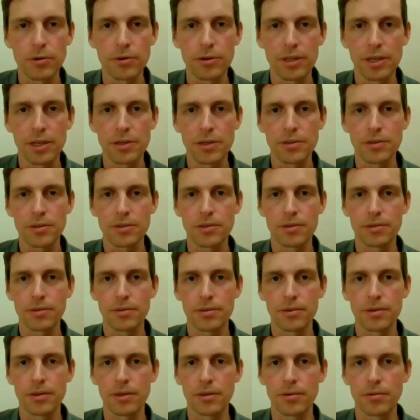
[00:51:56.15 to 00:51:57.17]
correlations,
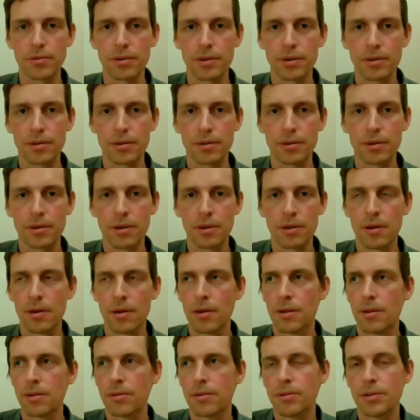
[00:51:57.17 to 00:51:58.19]

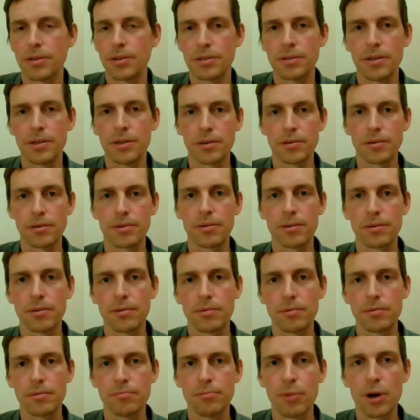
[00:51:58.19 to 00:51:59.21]
they're just not
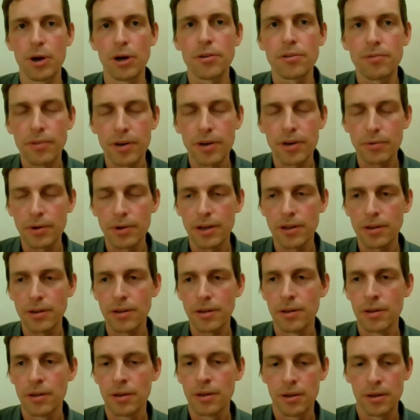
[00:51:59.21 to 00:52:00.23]
modeled very
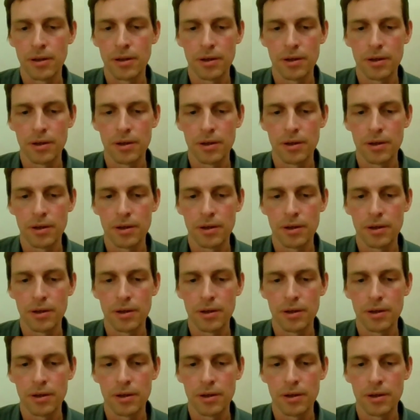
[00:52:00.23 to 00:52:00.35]
well.